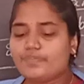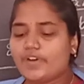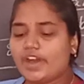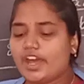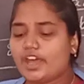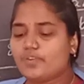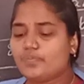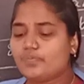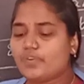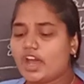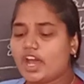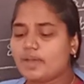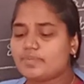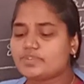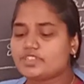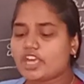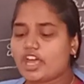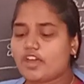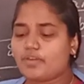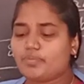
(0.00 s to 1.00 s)
Fur
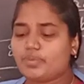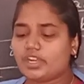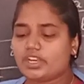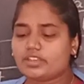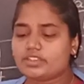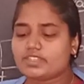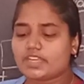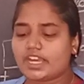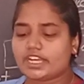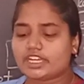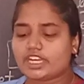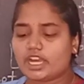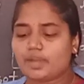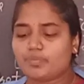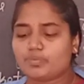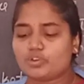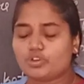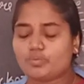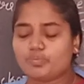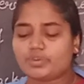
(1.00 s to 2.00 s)
farms have been set
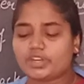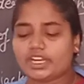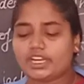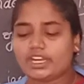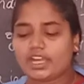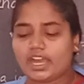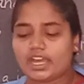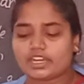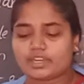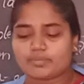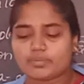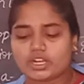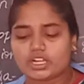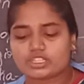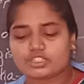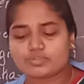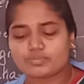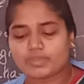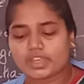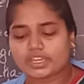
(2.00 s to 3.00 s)
up to breed
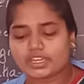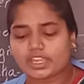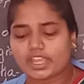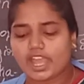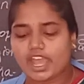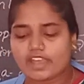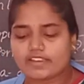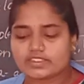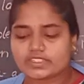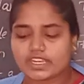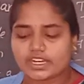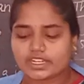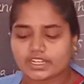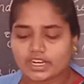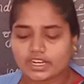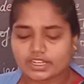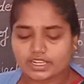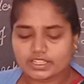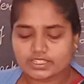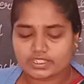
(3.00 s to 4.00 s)
animals. Many have
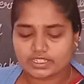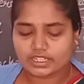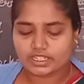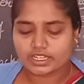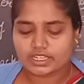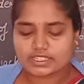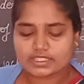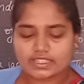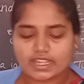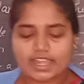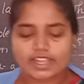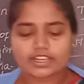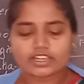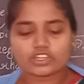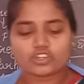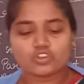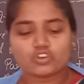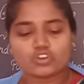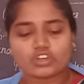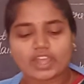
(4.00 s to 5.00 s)
settled in cities like
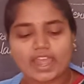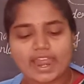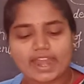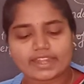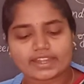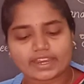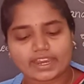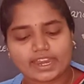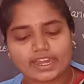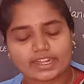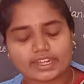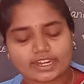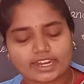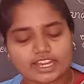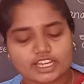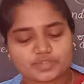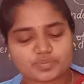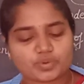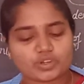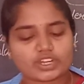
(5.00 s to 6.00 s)
New and air
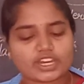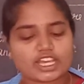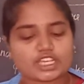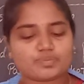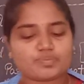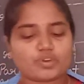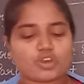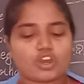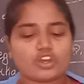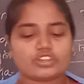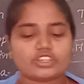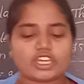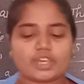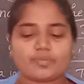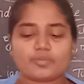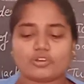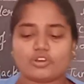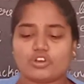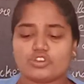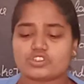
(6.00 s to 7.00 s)
transport has brought
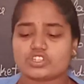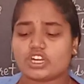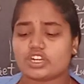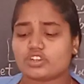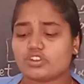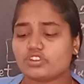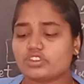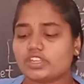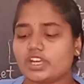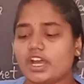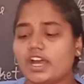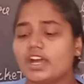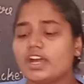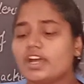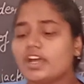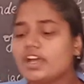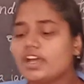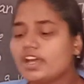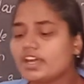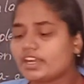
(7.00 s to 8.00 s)
them closer to the
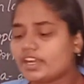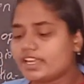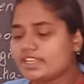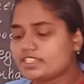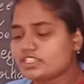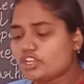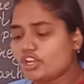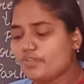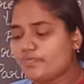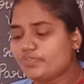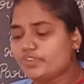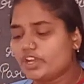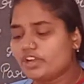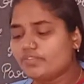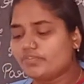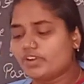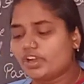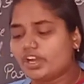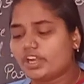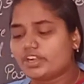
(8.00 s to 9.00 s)
rest of
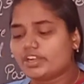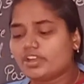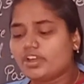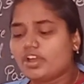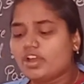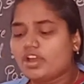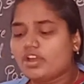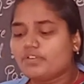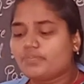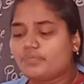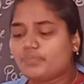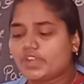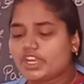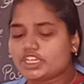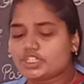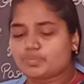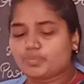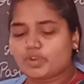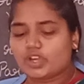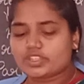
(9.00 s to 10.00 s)
the world.
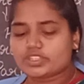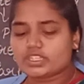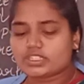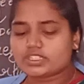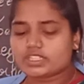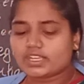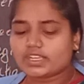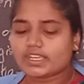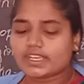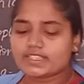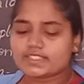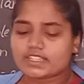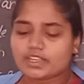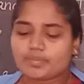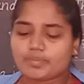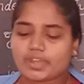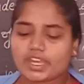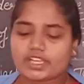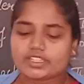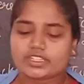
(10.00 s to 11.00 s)
Fish processing is
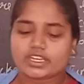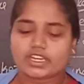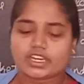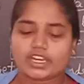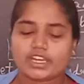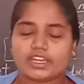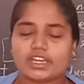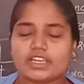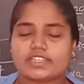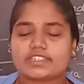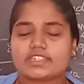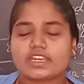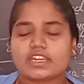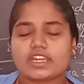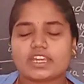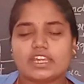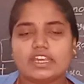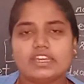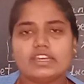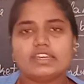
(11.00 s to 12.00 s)
the major industry
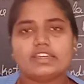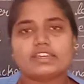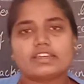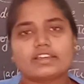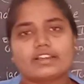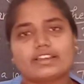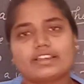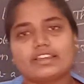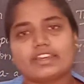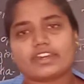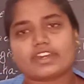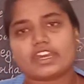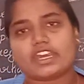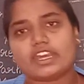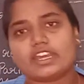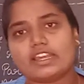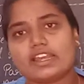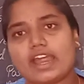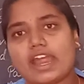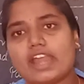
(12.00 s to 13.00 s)
in
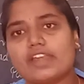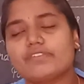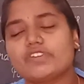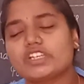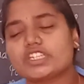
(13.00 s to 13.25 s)
Greenland.